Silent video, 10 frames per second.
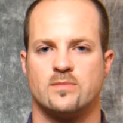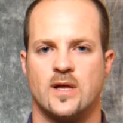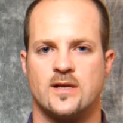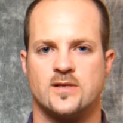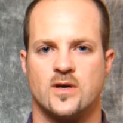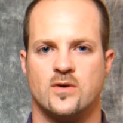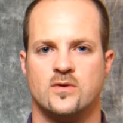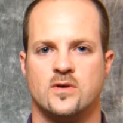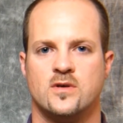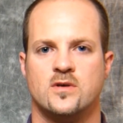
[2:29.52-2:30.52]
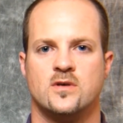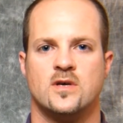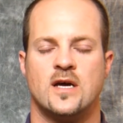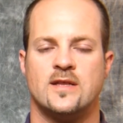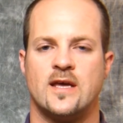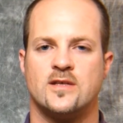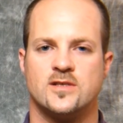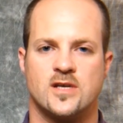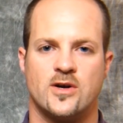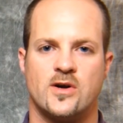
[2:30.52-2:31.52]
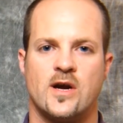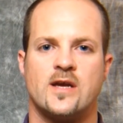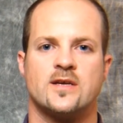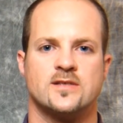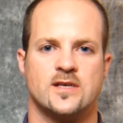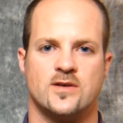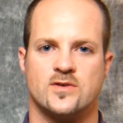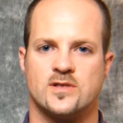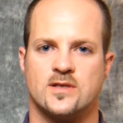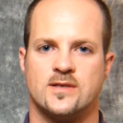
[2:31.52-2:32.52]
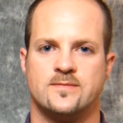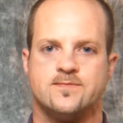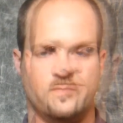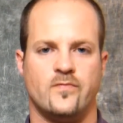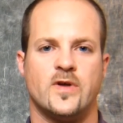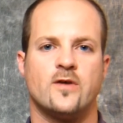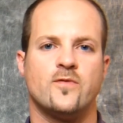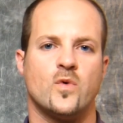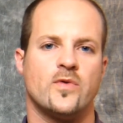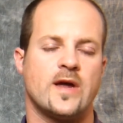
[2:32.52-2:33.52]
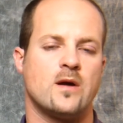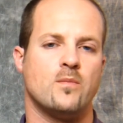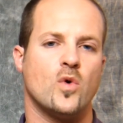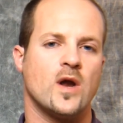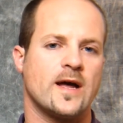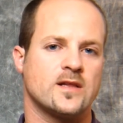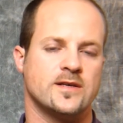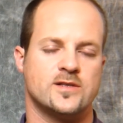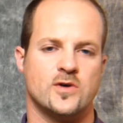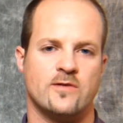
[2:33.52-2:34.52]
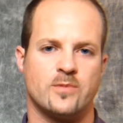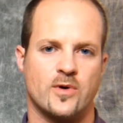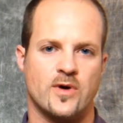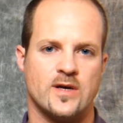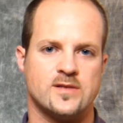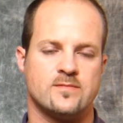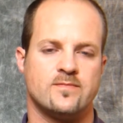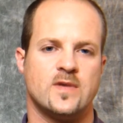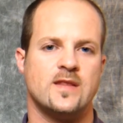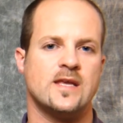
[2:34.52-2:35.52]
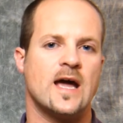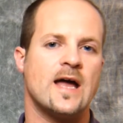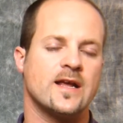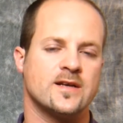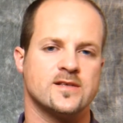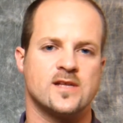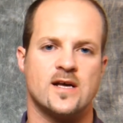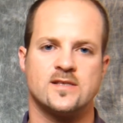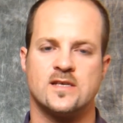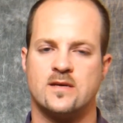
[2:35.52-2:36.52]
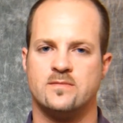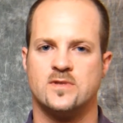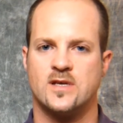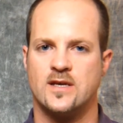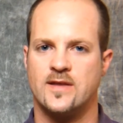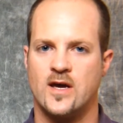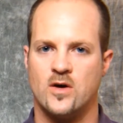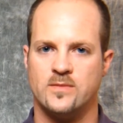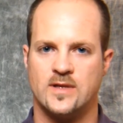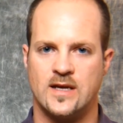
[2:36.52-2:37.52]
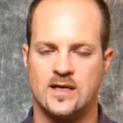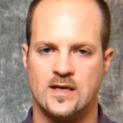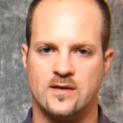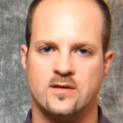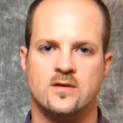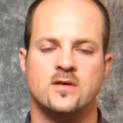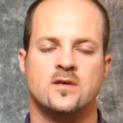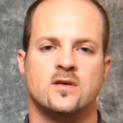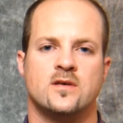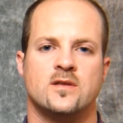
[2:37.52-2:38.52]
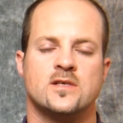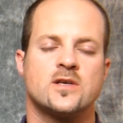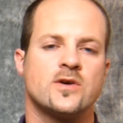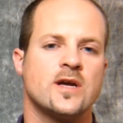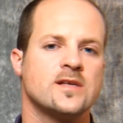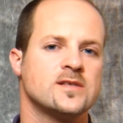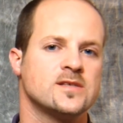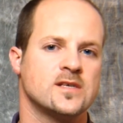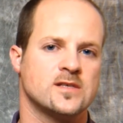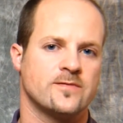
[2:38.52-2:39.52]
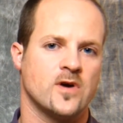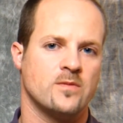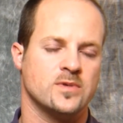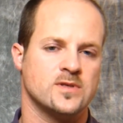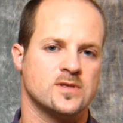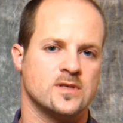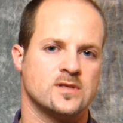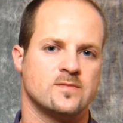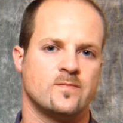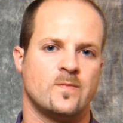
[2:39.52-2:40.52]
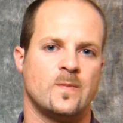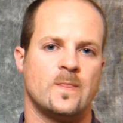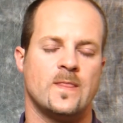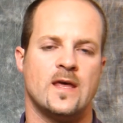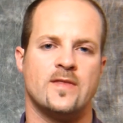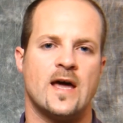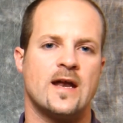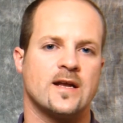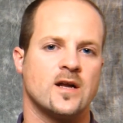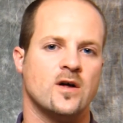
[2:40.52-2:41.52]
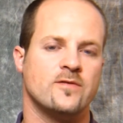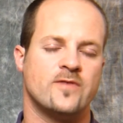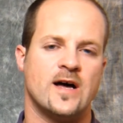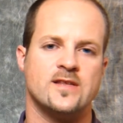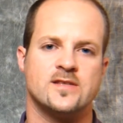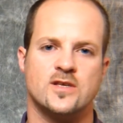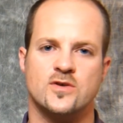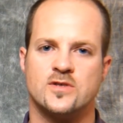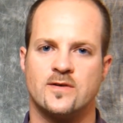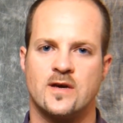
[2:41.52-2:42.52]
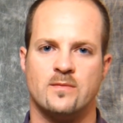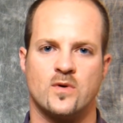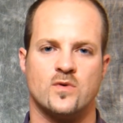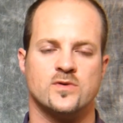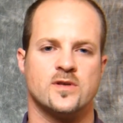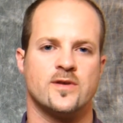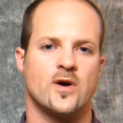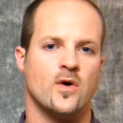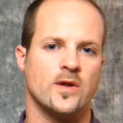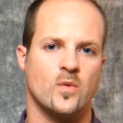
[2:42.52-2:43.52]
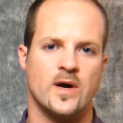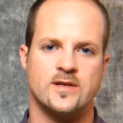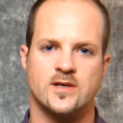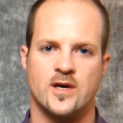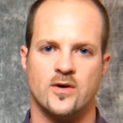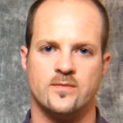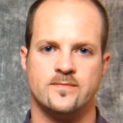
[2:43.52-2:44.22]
plateau, and they deteriorate continuously. Therefore, they are more likely to have progressed, and the addict does not seem to get the help that they need. This creates a sense of hopelessness, and the addict finds the use of chemicals their only way to cope.